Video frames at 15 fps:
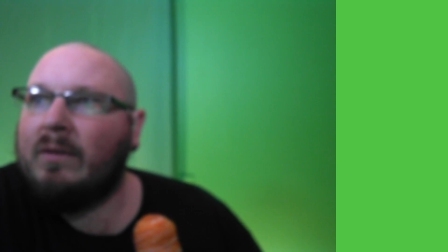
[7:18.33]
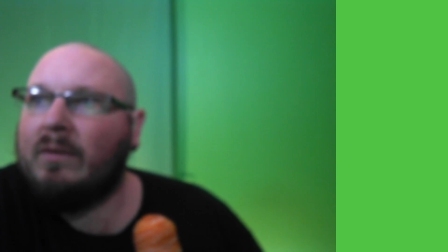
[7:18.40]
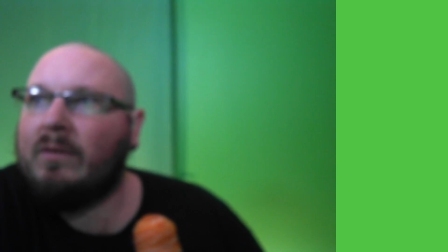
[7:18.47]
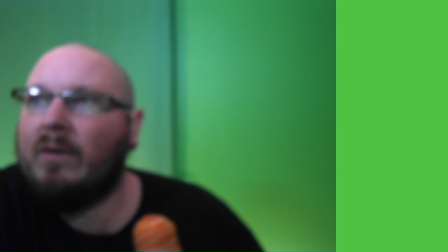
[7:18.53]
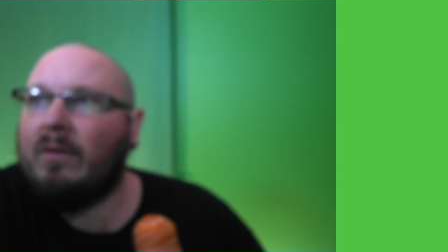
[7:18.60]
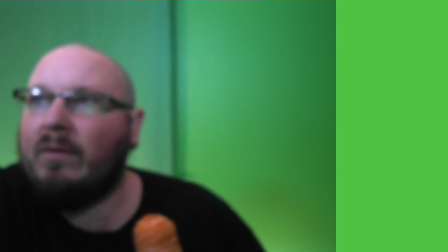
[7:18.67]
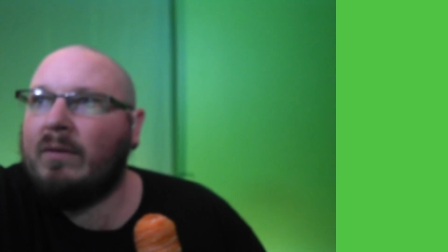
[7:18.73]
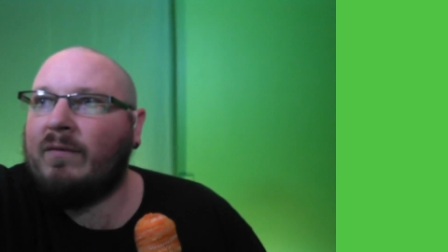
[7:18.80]

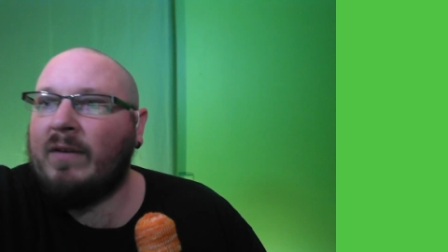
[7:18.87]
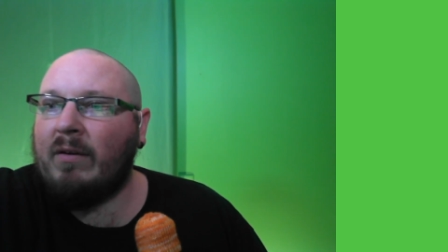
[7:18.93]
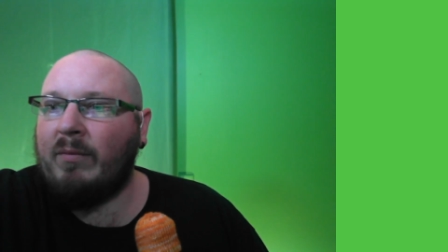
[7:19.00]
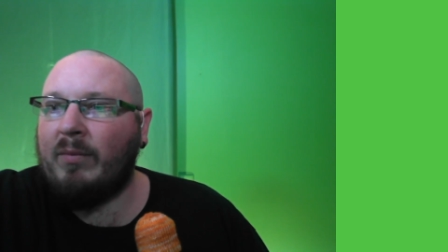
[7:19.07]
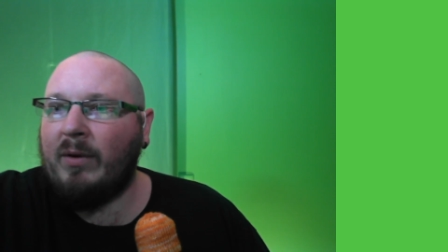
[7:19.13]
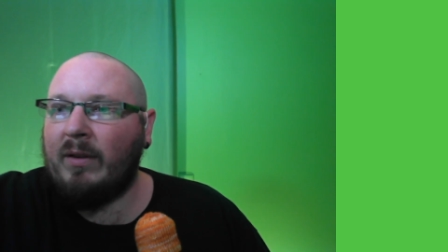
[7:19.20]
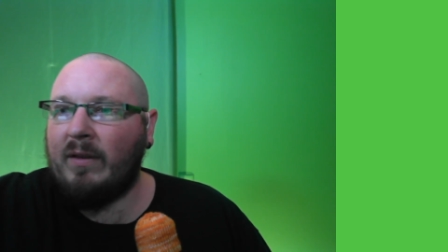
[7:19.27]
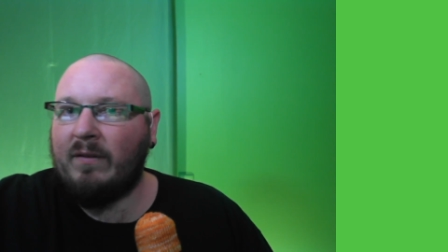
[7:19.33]
So if I were to
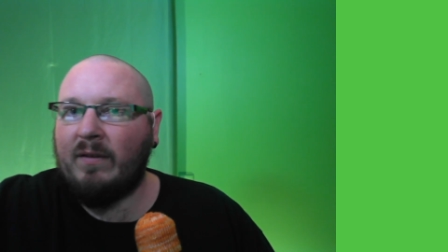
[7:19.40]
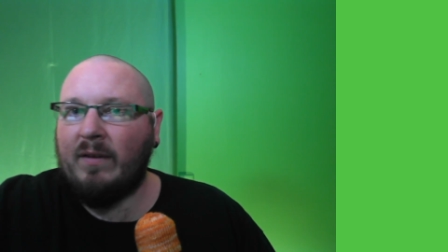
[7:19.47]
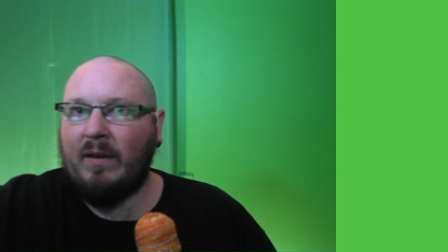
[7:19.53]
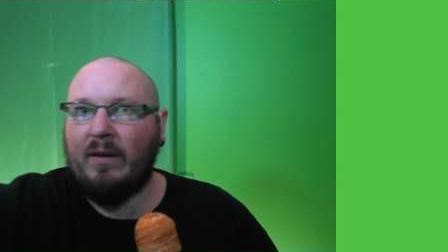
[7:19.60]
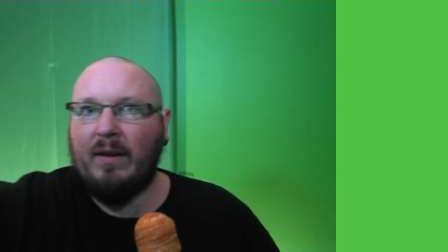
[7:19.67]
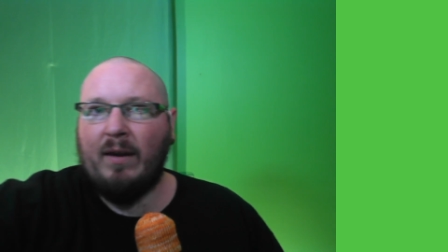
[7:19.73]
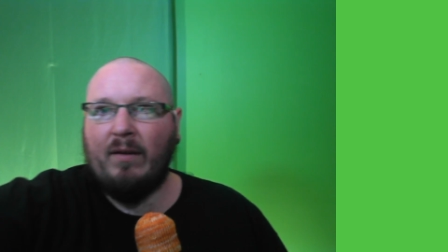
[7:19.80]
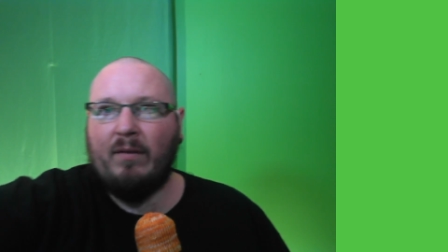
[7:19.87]
bring this
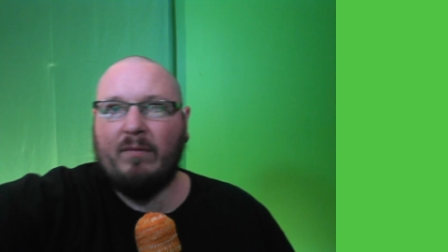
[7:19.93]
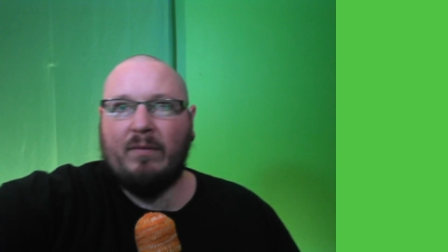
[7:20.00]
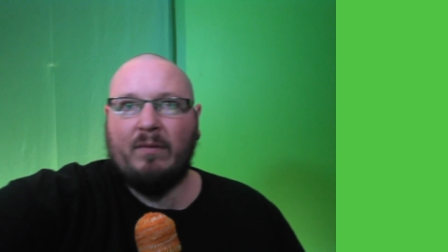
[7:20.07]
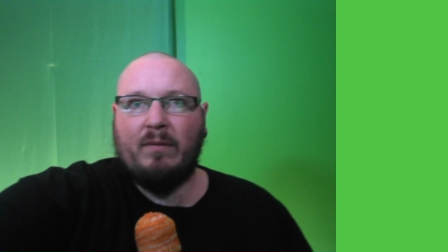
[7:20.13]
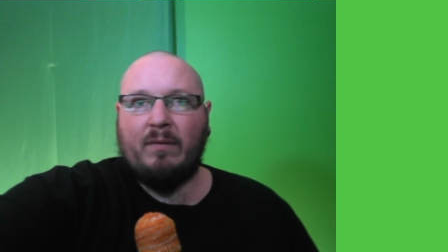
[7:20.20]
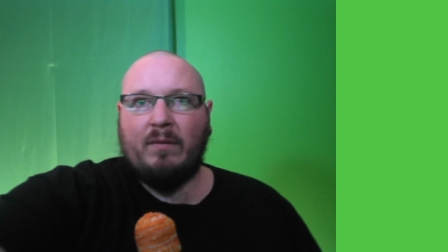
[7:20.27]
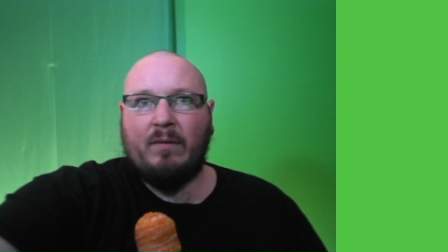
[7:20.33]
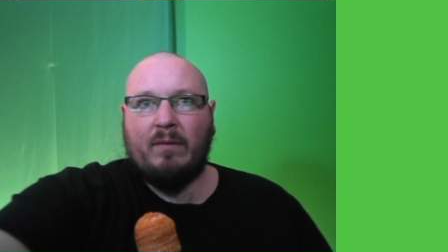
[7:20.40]
thing down,
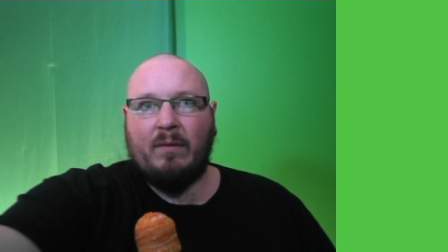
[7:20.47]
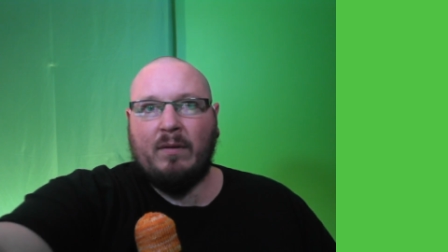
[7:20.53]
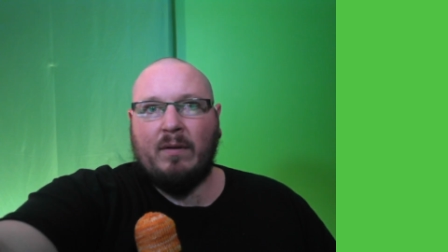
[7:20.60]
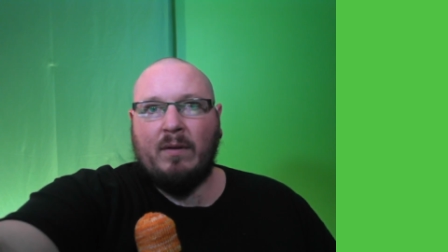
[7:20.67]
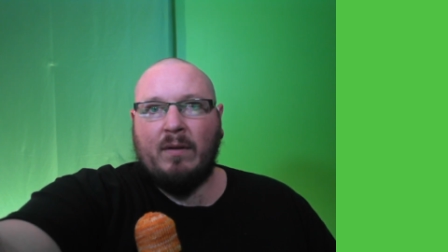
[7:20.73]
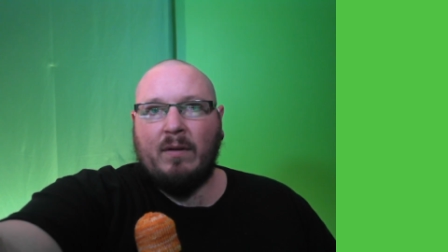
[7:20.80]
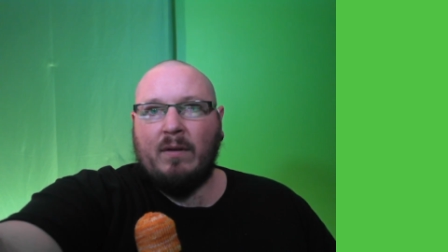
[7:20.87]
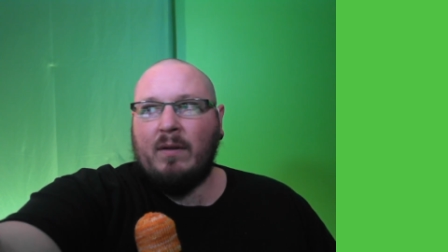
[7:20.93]

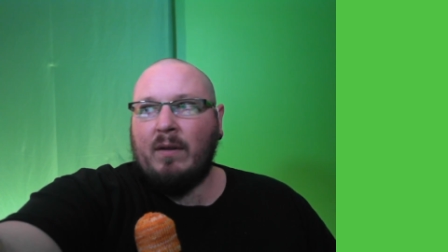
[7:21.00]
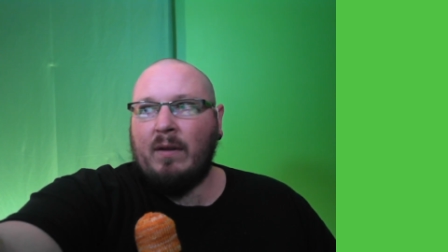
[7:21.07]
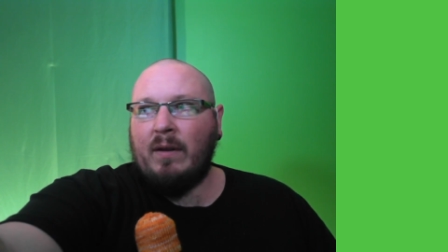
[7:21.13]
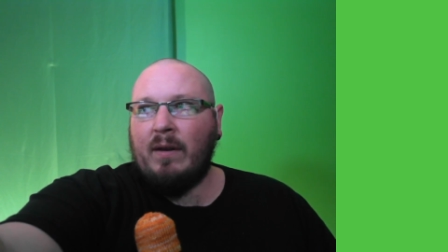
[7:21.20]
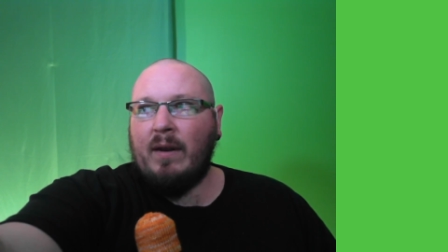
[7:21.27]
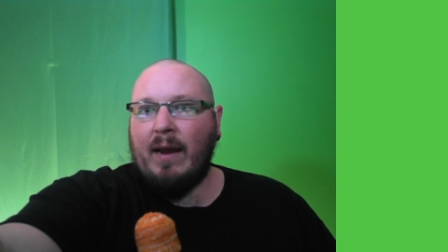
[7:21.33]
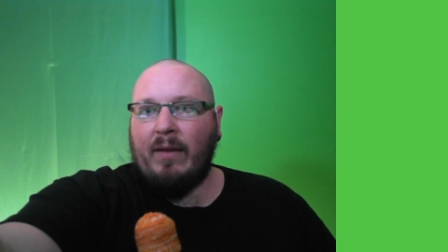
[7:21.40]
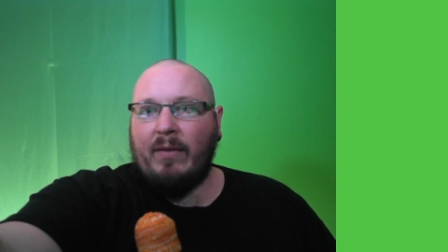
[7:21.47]

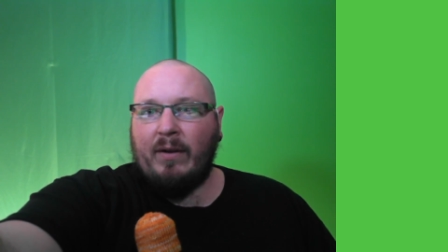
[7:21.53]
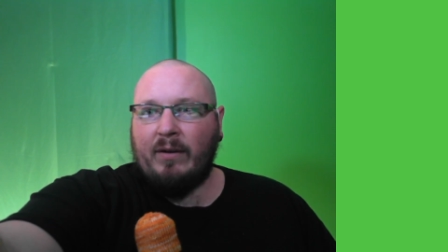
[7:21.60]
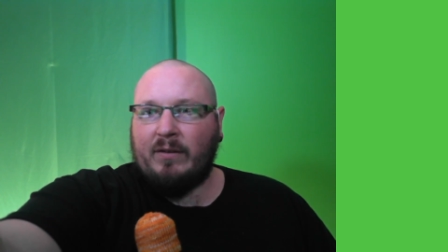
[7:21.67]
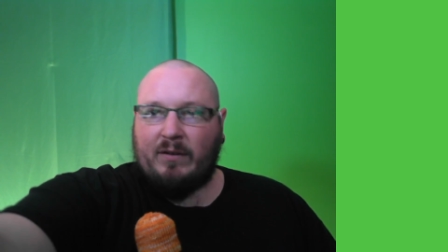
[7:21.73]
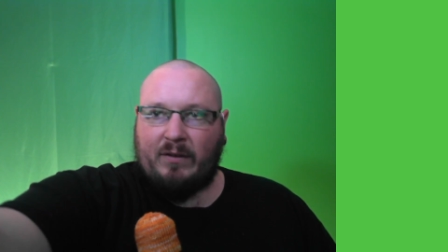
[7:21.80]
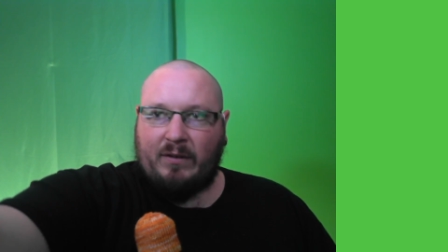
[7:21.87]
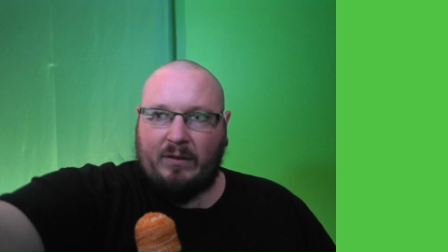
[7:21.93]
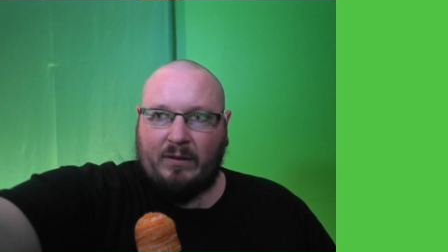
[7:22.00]
now
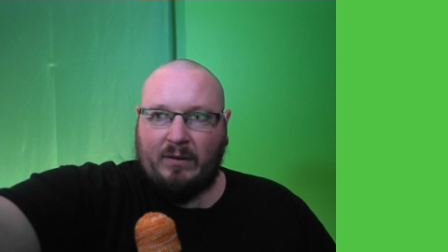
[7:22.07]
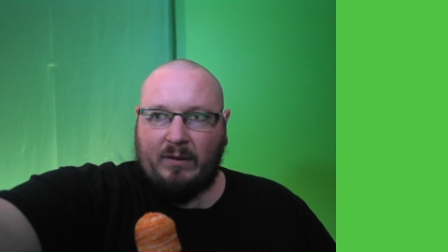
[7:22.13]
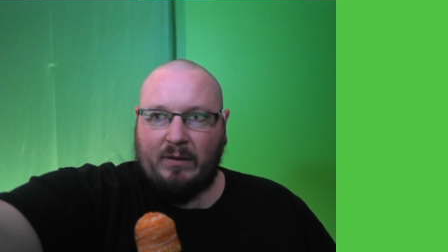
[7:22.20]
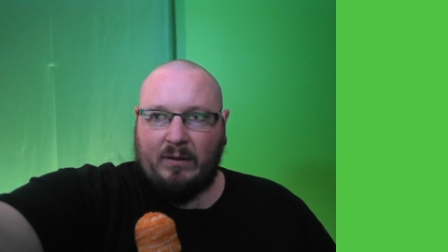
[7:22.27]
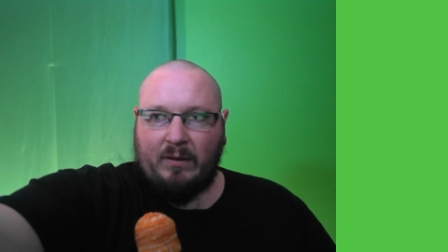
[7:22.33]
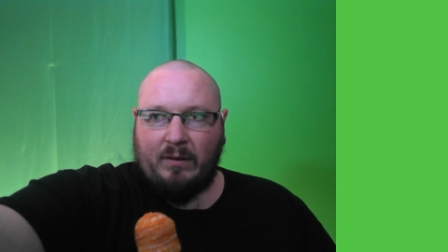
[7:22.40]
that's